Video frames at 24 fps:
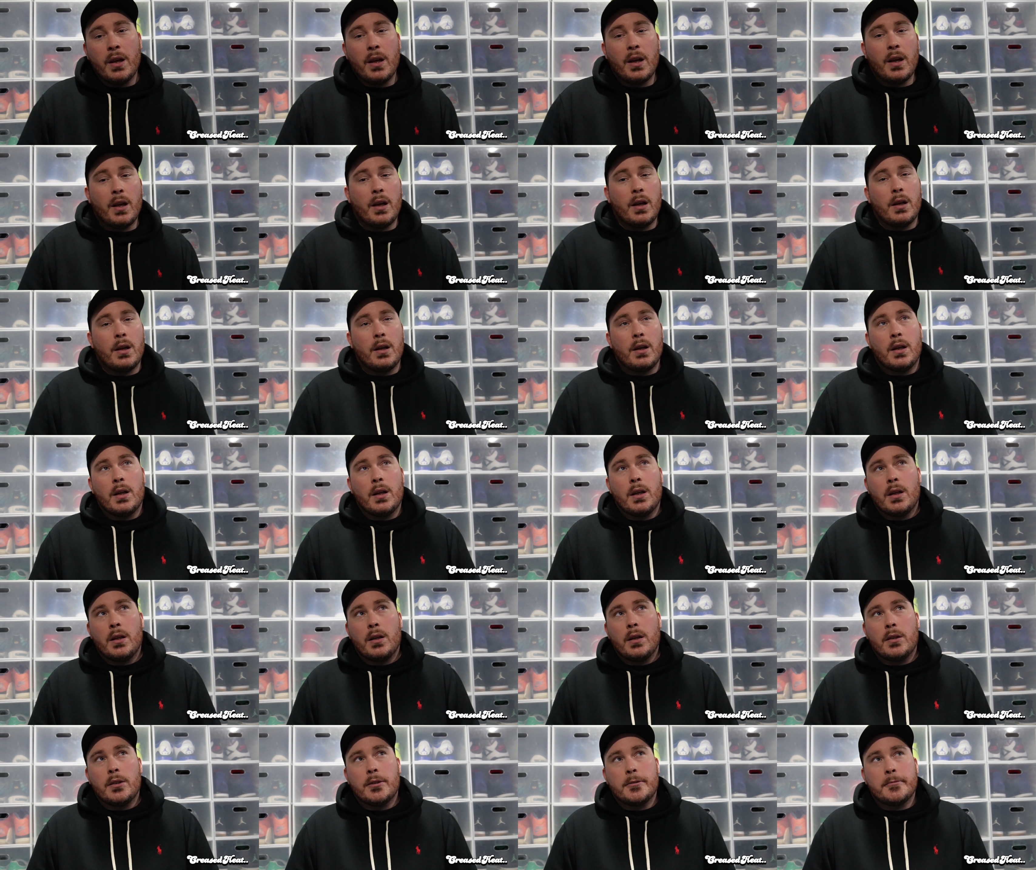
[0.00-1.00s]

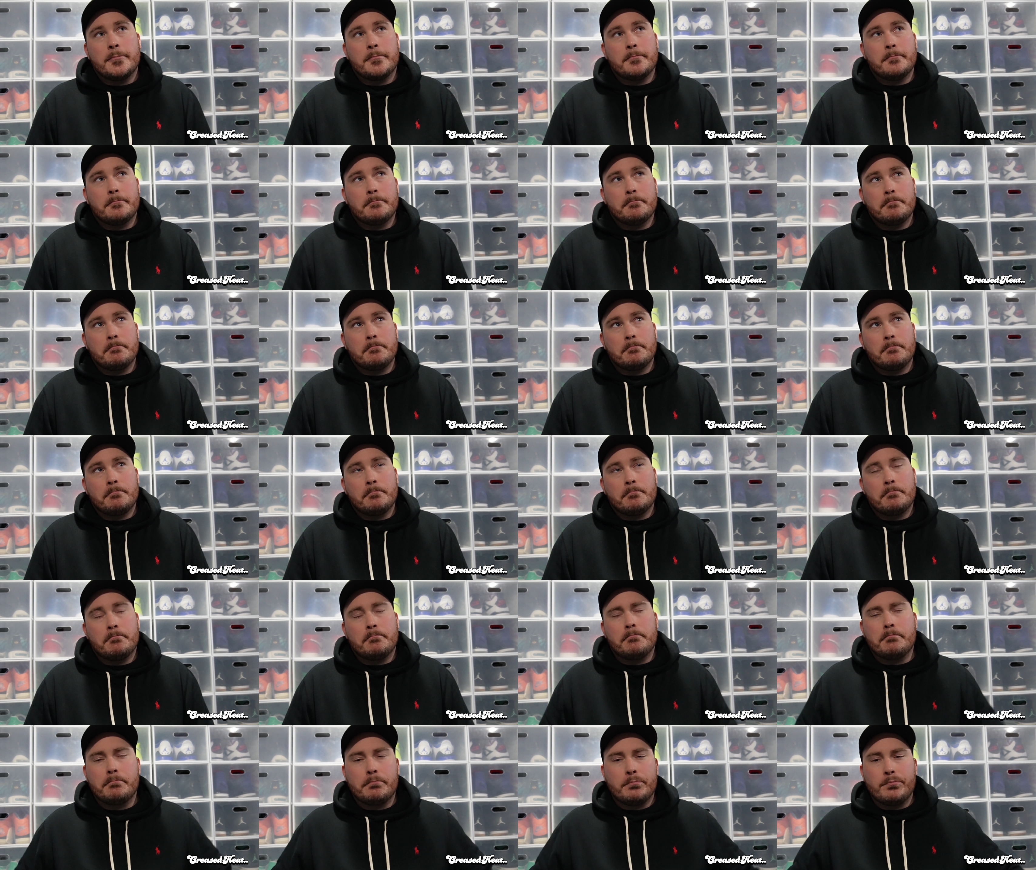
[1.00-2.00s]

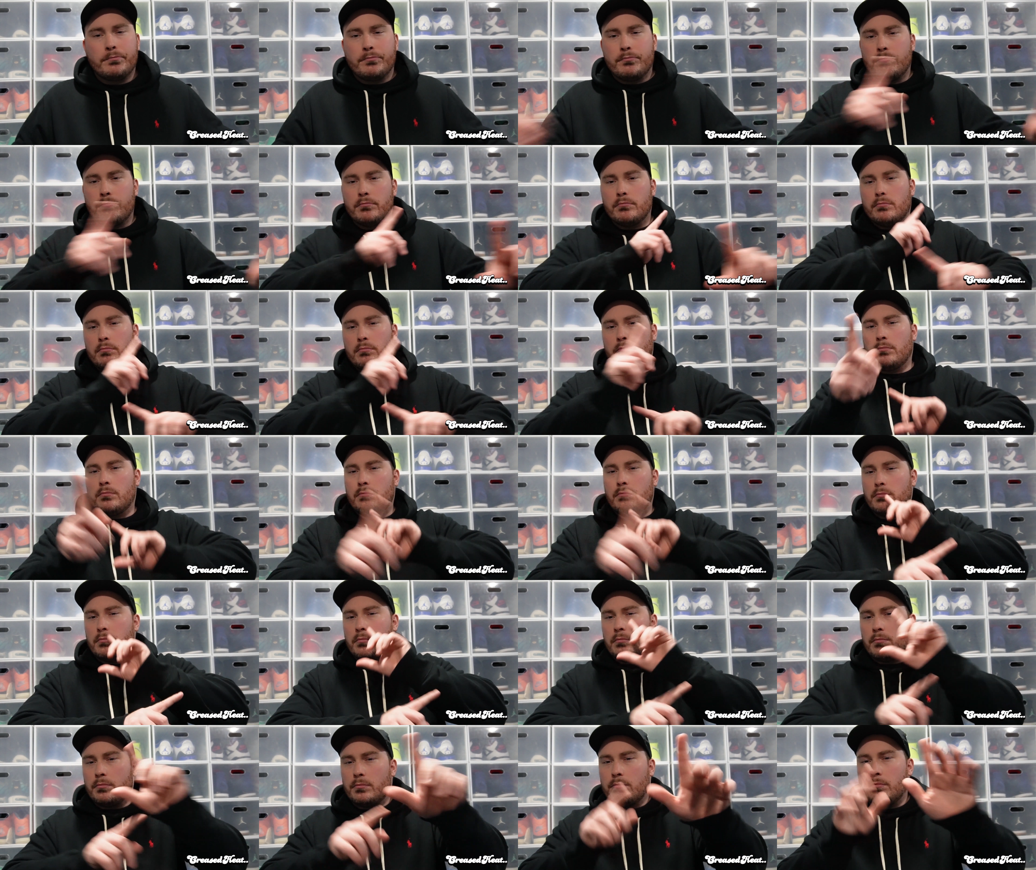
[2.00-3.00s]

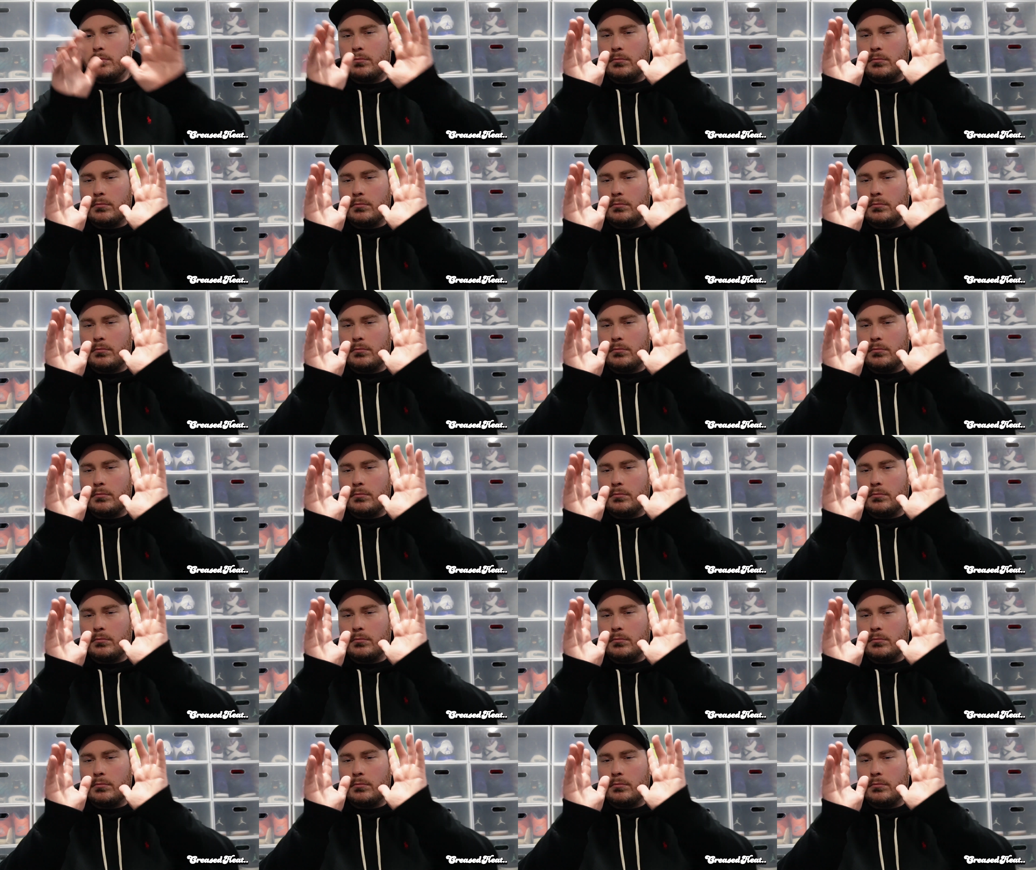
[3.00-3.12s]
[no speech]